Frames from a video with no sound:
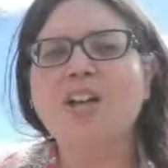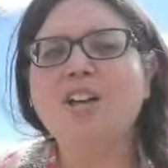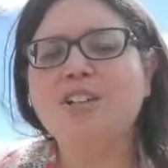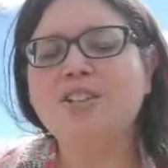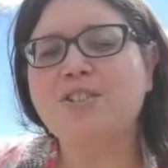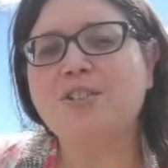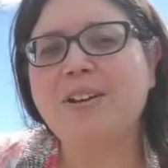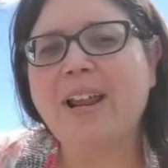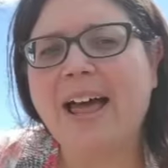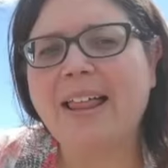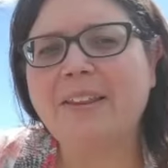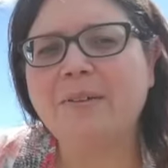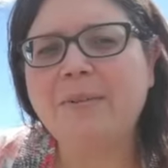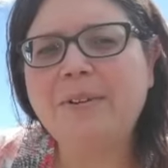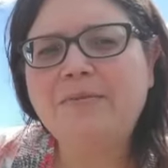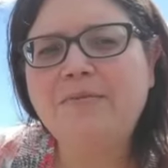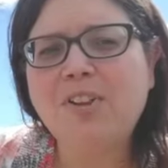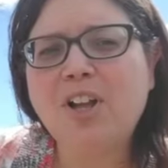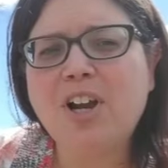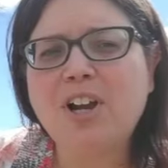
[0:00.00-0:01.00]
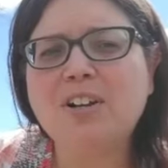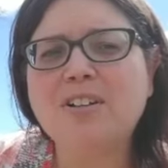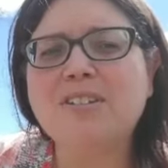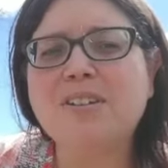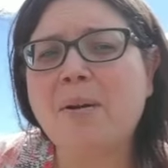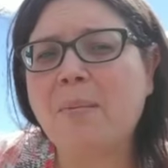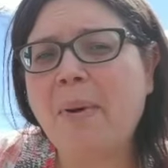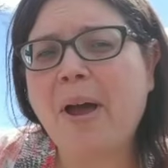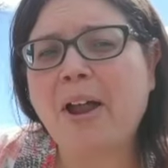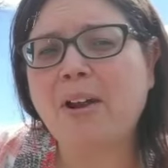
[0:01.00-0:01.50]
So now that we've learned
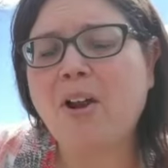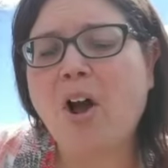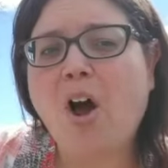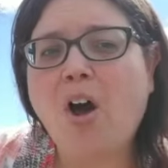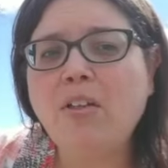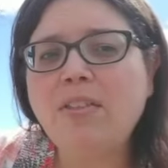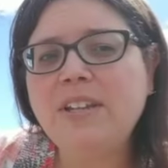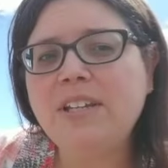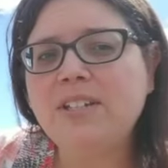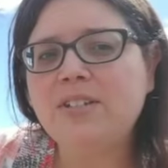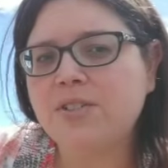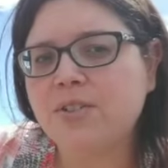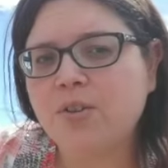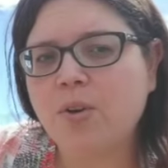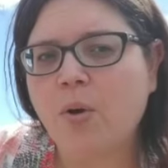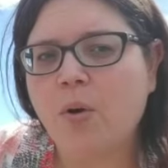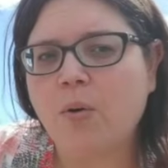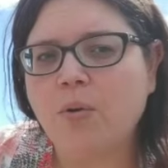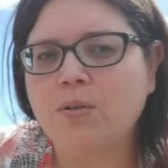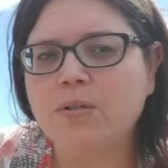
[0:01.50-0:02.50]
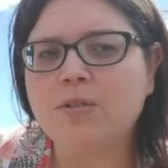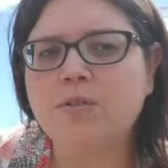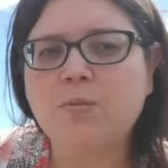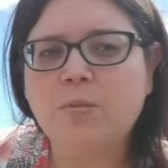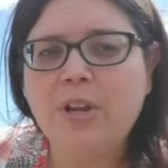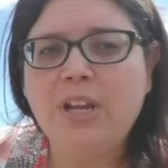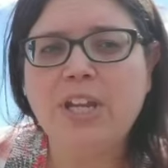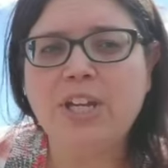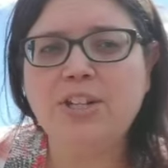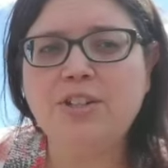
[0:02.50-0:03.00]
about all these tools
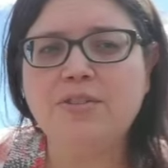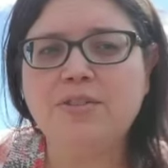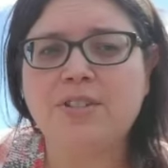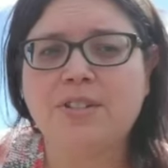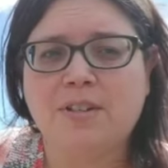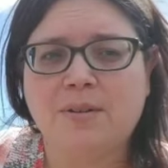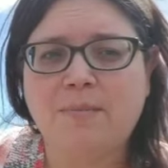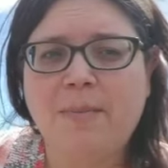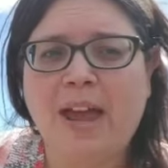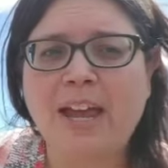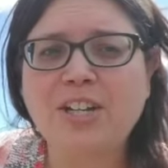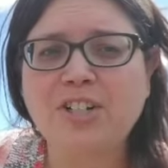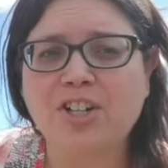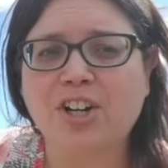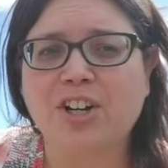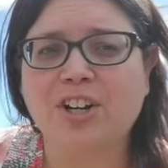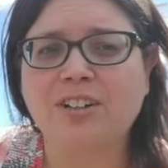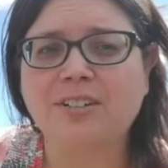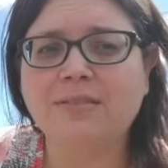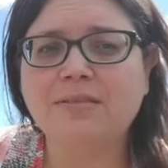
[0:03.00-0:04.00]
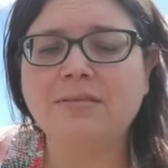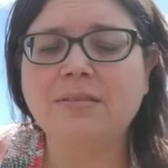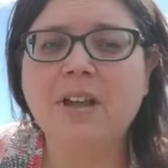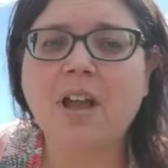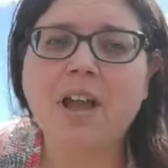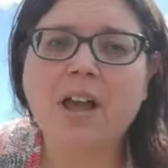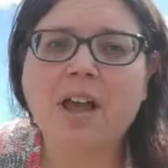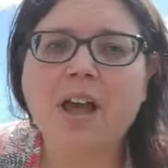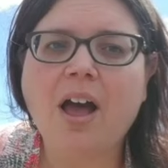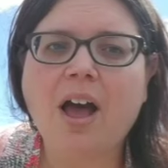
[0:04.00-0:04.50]
we can use to measure,
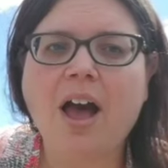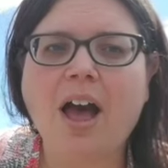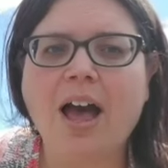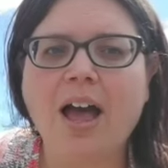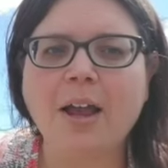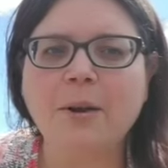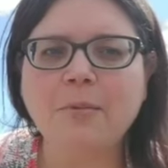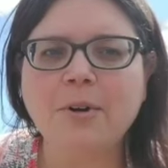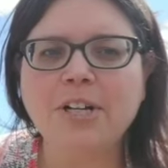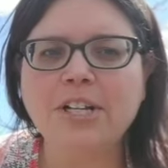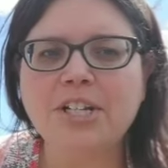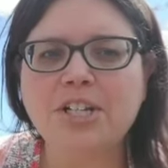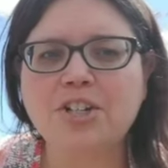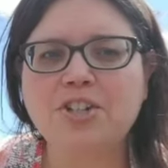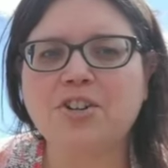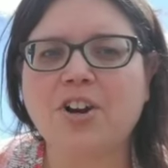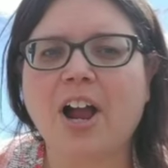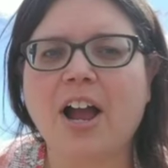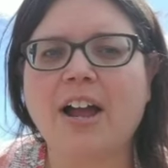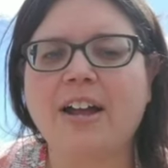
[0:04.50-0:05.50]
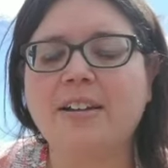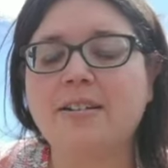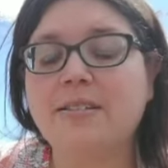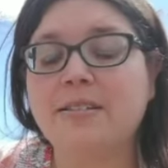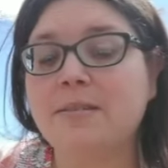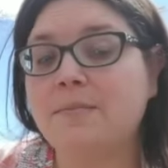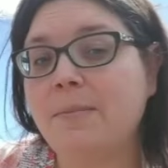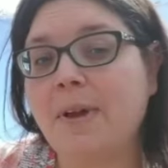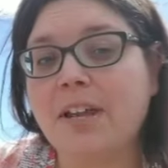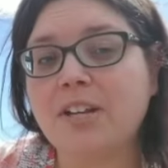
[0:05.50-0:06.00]
I wanted to try
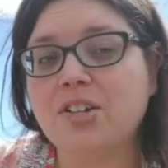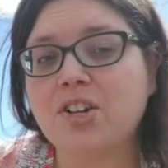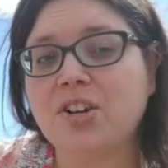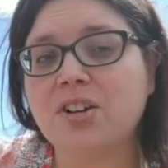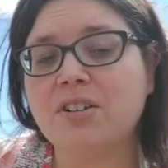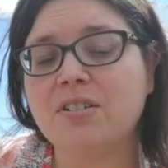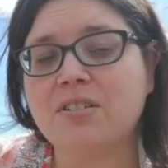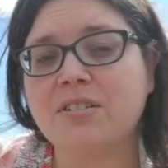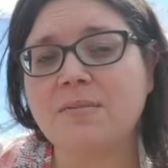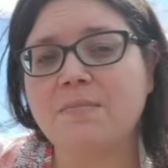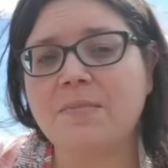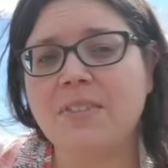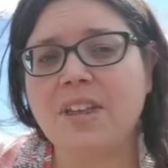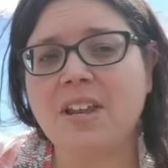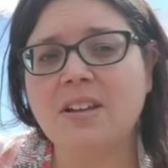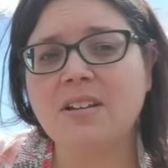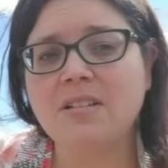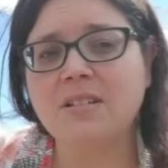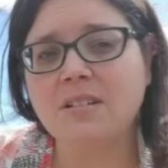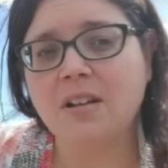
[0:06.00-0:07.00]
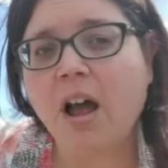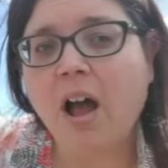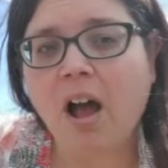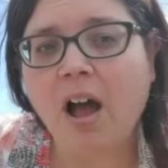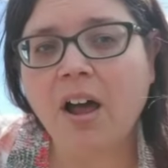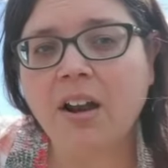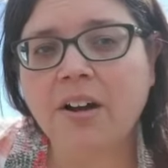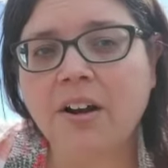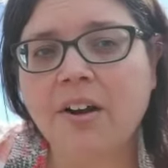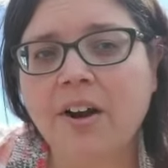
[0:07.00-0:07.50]
to measure some things
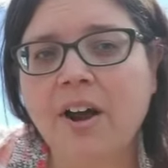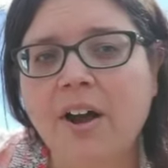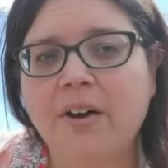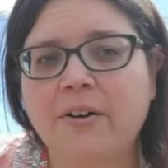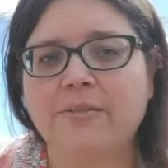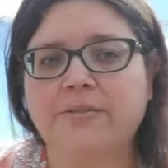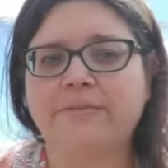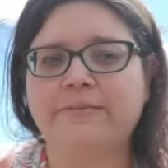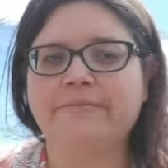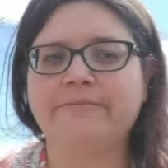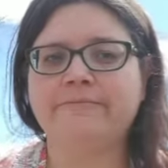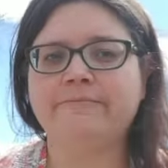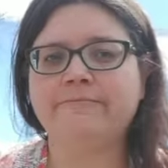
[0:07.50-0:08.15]
on our own.